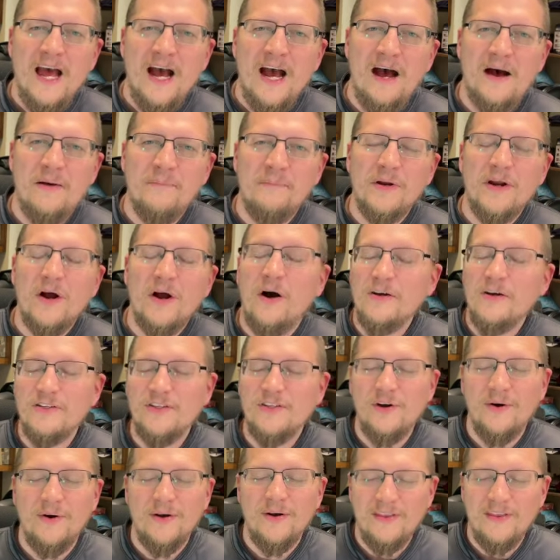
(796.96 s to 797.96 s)
But
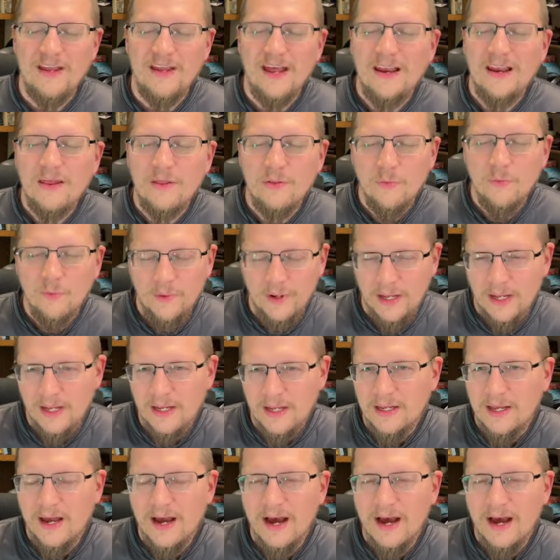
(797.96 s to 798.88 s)
also at the end of the week,